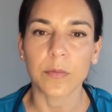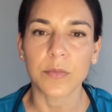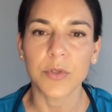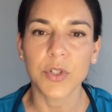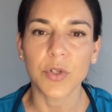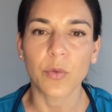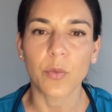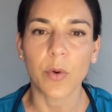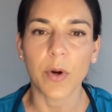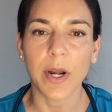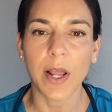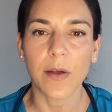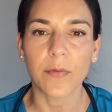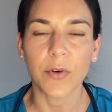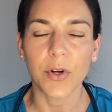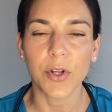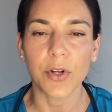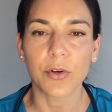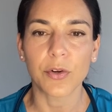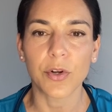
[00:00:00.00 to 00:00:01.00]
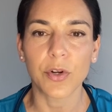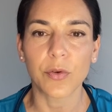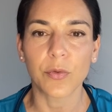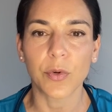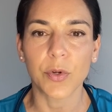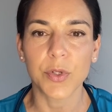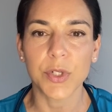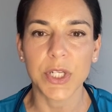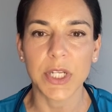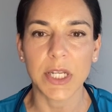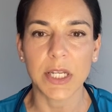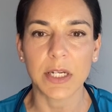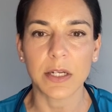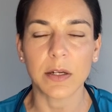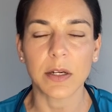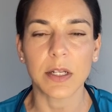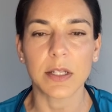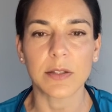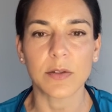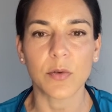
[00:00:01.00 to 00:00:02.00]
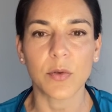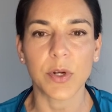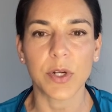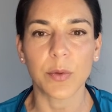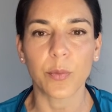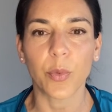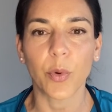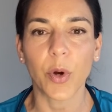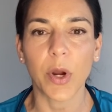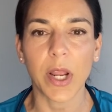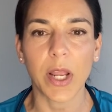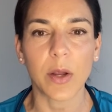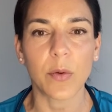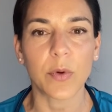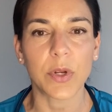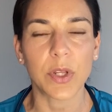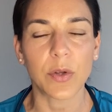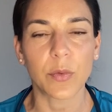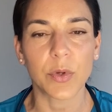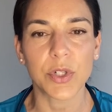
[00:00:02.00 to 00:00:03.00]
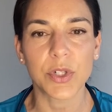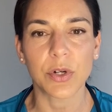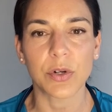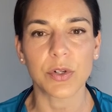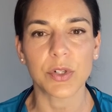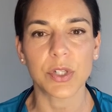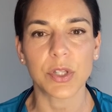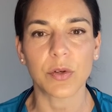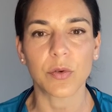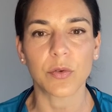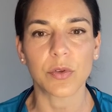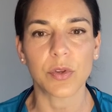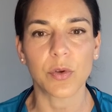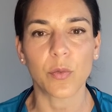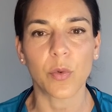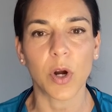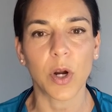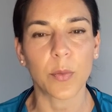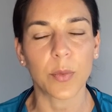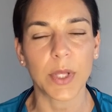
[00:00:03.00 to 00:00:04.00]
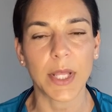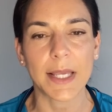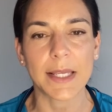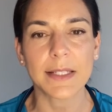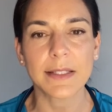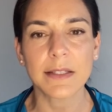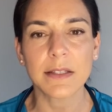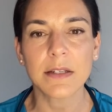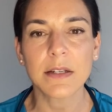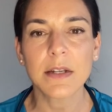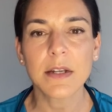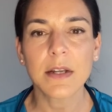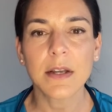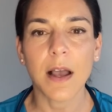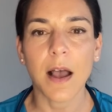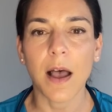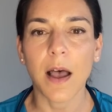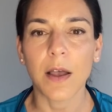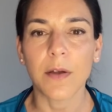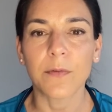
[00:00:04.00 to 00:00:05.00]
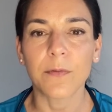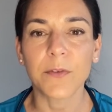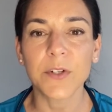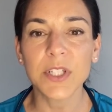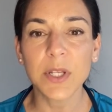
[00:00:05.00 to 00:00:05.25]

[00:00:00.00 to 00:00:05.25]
to whatever your new routine is going to bring when you return to the workplace. For